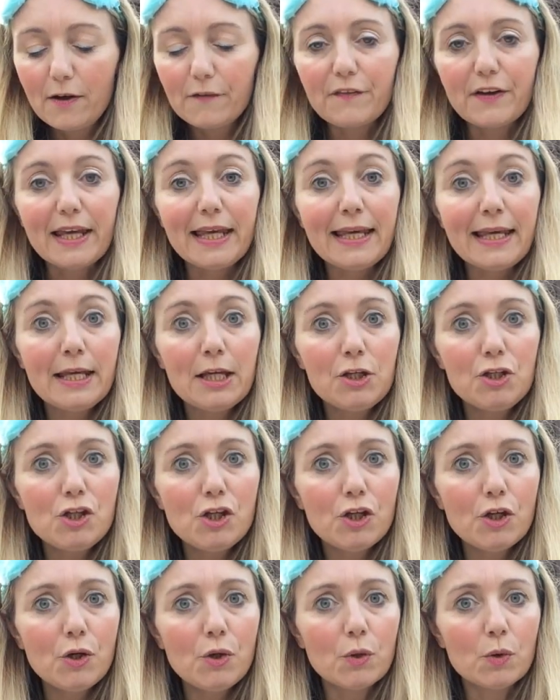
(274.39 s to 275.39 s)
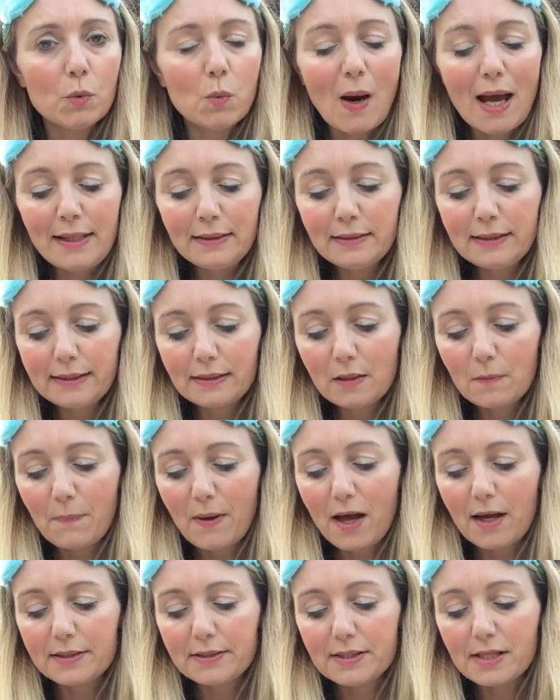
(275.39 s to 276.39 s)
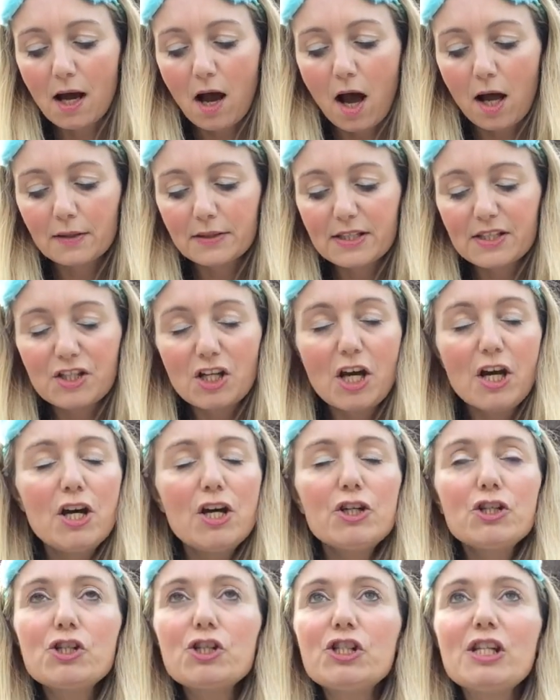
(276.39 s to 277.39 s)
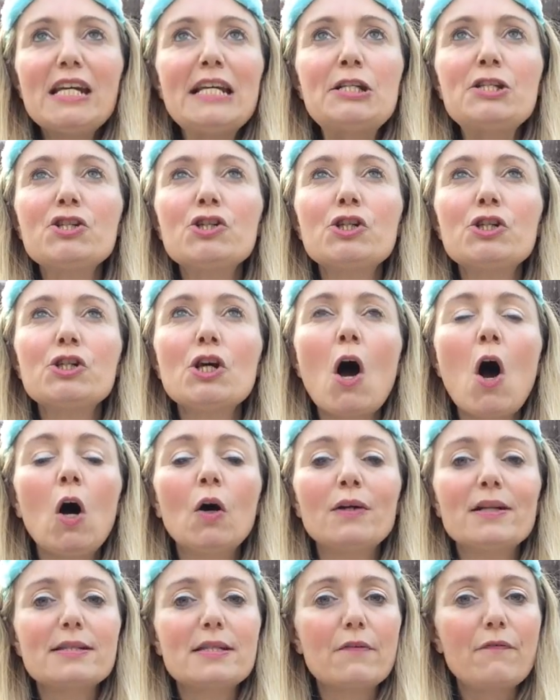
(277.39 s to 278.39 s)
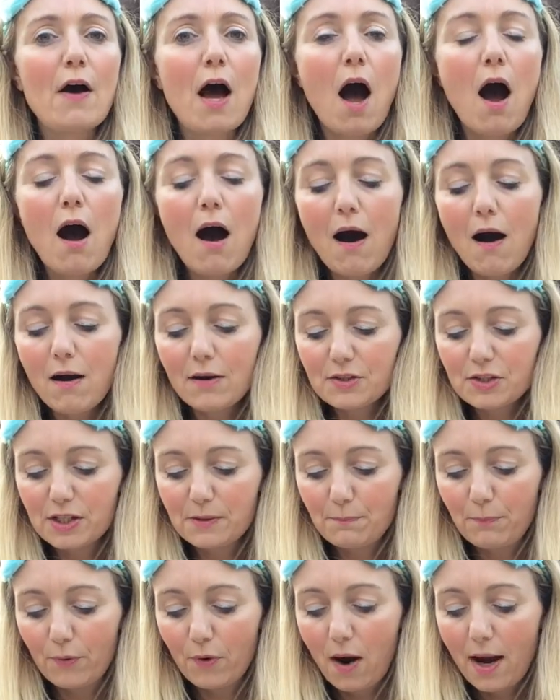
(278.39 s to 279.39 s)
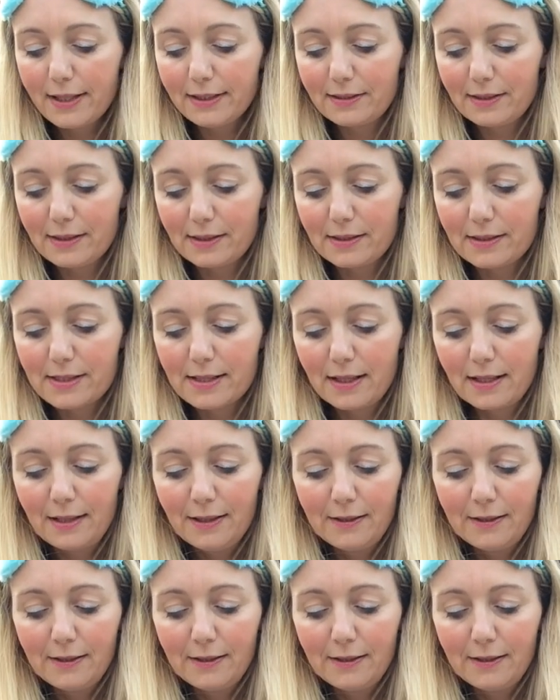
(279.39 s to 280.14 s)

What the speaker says: for he knew when Little Bird danced, she shone as if her heart had brightened.